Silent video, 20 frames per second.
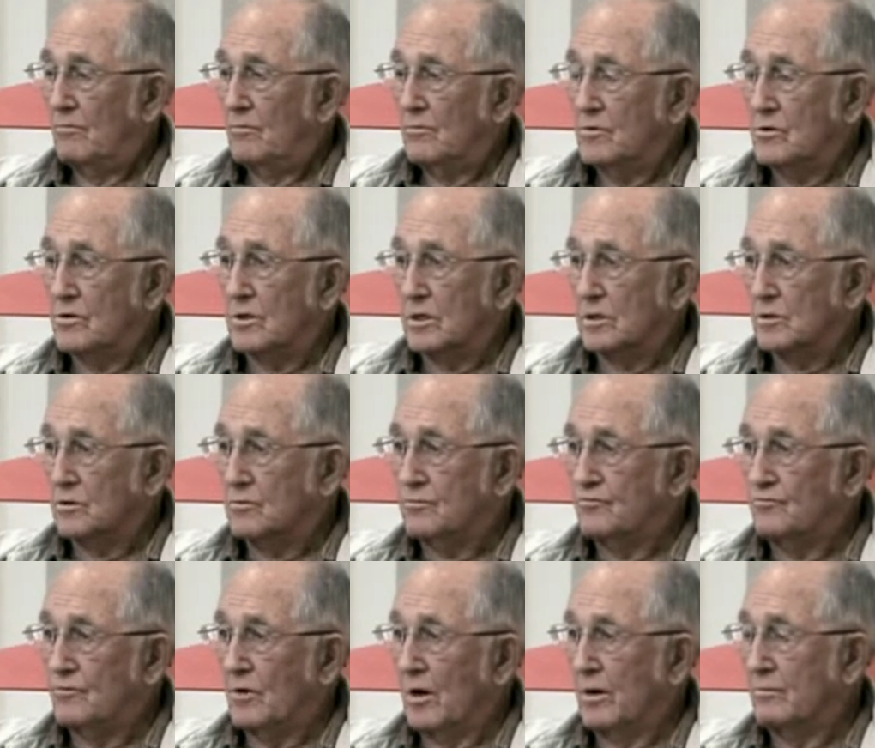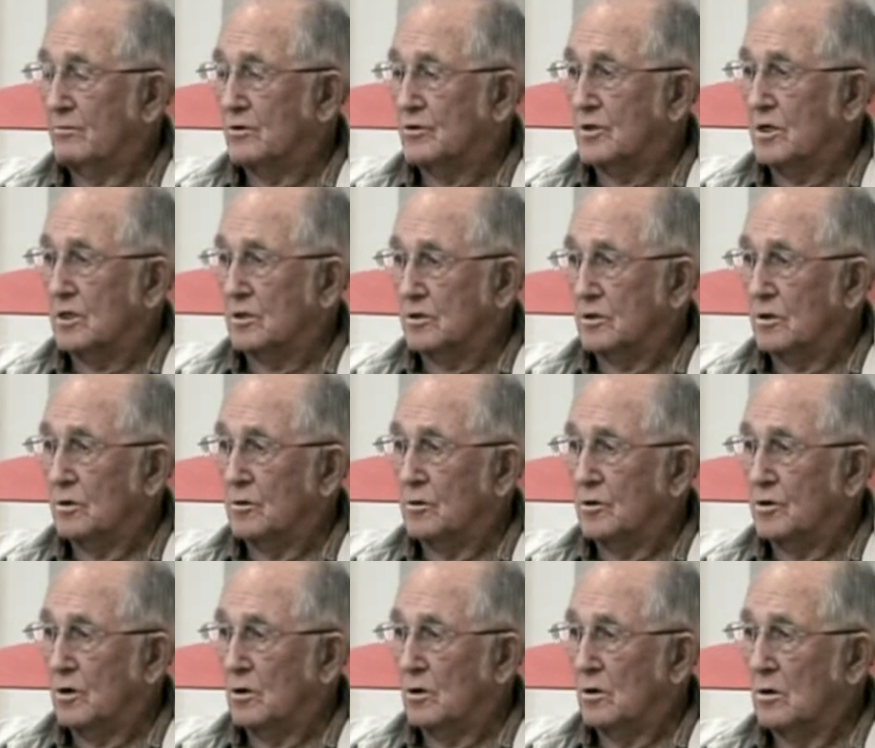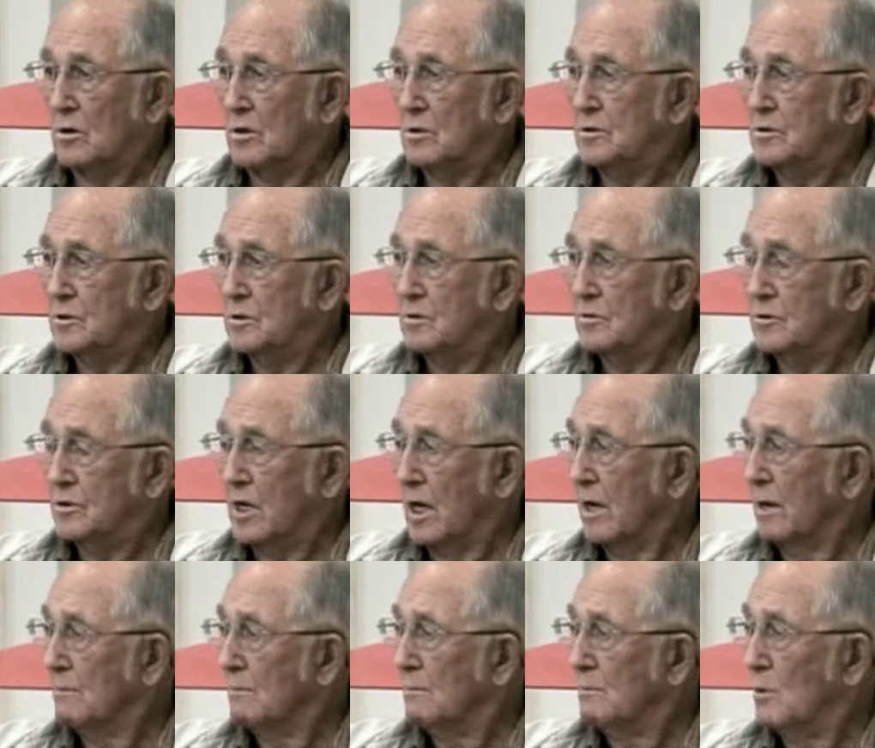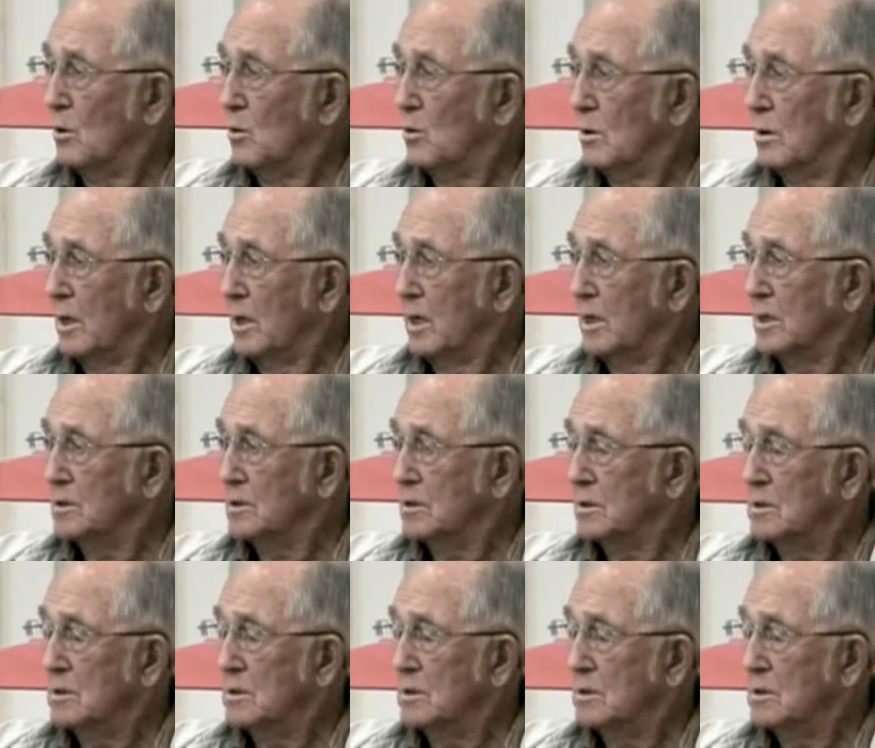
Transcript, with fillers: six, five or six hundred yards, seven more or less.